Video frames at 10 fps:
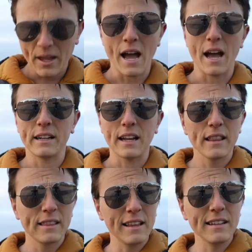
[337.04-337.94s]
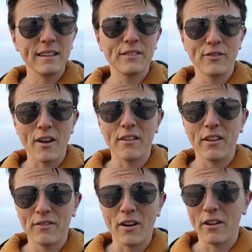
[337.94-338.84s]
And this is
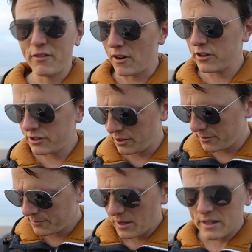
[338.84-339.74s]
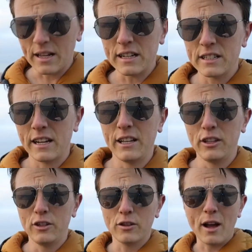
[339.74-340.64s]
very, very functional.
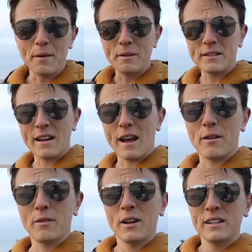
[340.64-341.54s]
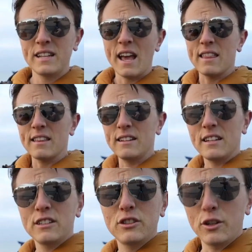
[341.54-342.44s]
Essentially, your camera is now
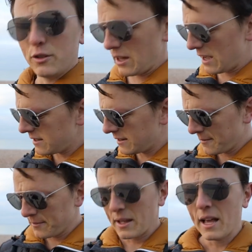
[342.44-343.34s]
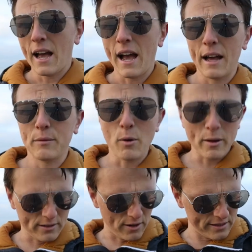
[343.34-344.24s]
tethered to this, and
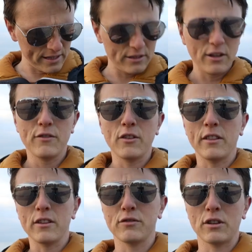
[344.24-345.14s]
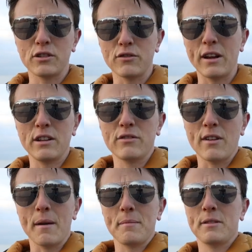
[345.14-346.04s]
what is nice is you've got this restraint
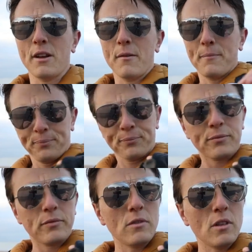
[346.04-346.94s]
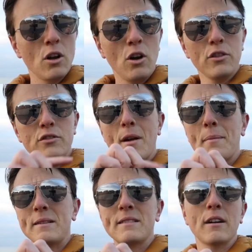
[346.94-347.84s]
strap, so on the
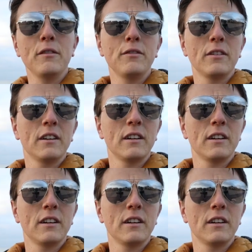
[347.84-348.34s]
strap itself,